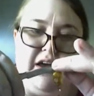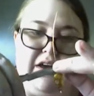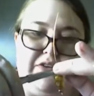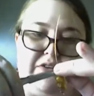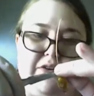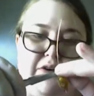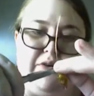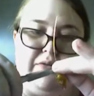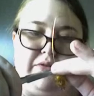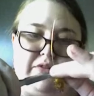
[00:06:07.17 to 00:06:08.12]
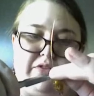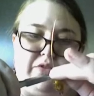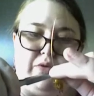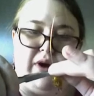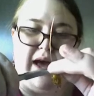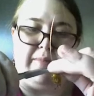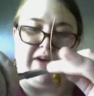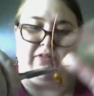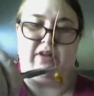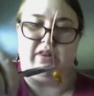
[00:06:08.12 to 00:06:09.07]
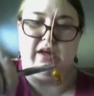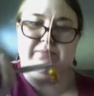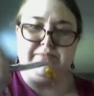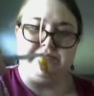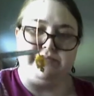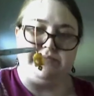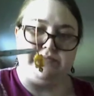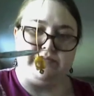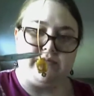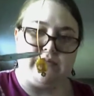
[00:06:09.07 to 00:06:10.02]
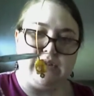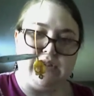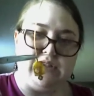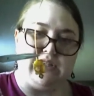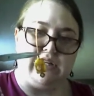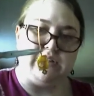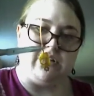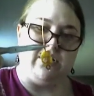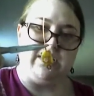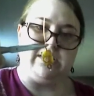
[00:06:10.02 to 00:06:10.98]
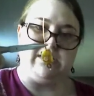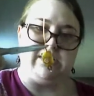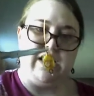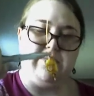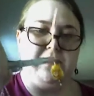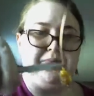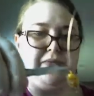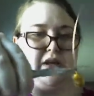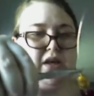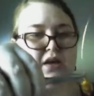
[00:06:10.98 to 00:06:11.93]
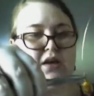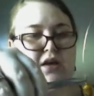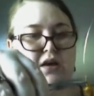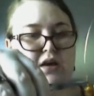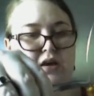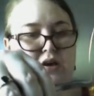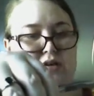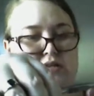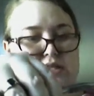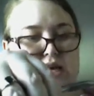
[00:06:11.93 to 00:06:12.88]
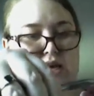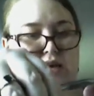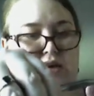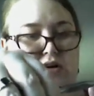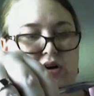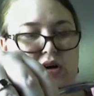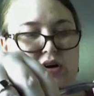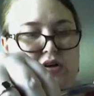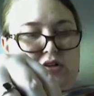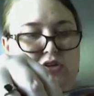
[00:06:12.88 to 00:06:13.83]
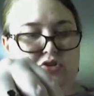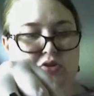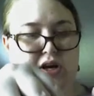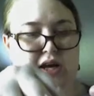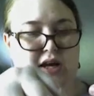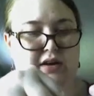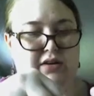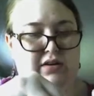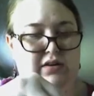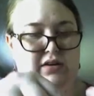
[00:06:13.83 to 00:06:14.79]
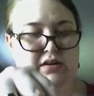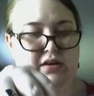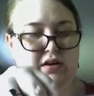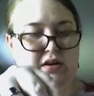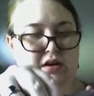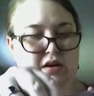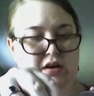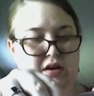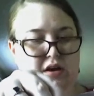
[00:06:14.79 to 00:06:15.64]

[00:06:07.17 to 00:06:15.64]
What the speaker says: neater. So just grab everything so it's all nice and stable. Take your short end